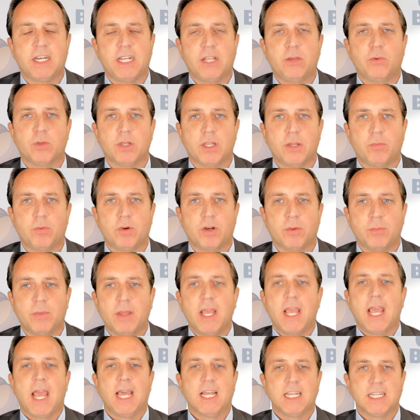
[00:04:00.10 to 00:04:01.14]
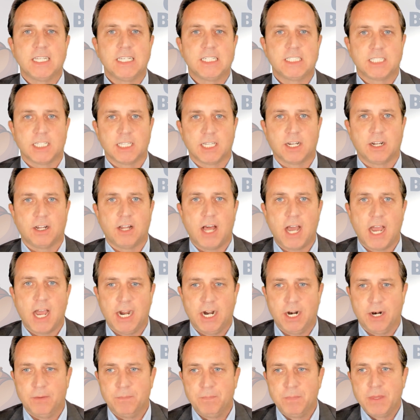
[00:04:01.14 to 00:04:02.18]
an equilibrium at least a little
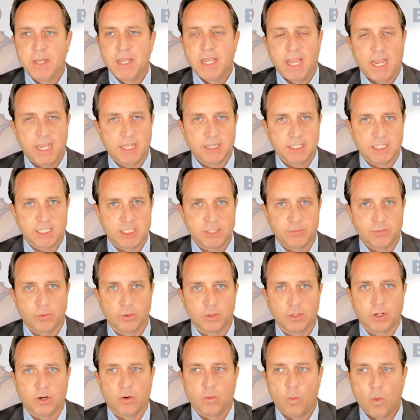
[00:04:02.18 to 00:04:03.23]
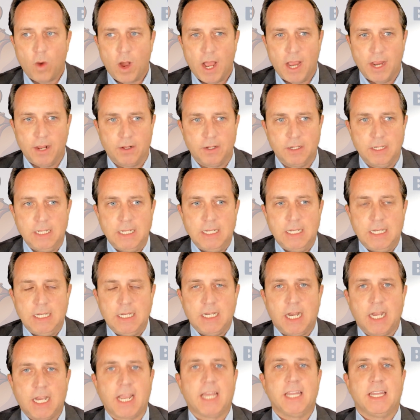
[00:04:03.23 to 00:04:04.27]
higher, at least for a little while.
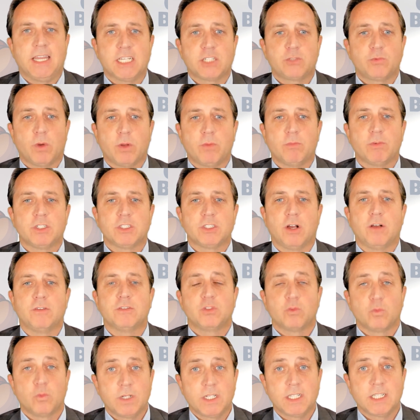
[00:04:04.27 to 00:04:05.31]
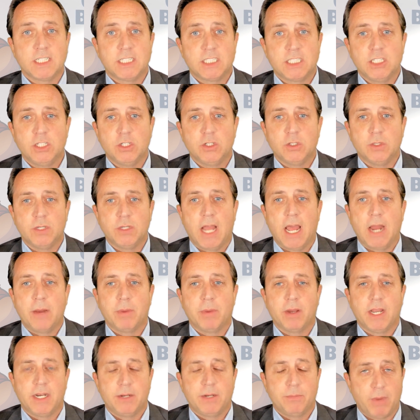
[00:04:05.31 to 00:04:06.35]
Again, this one resolves really soon, and
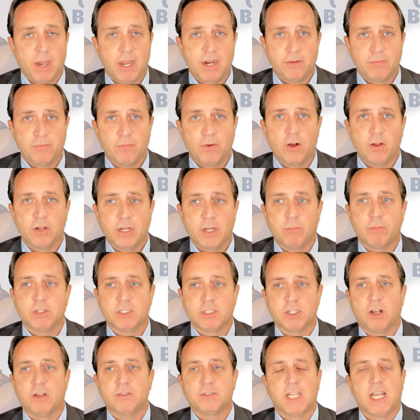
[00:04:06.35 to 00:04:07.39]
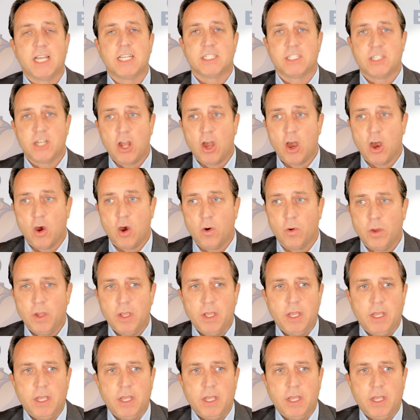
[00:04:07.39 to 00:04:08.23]
by default, it resolves as no.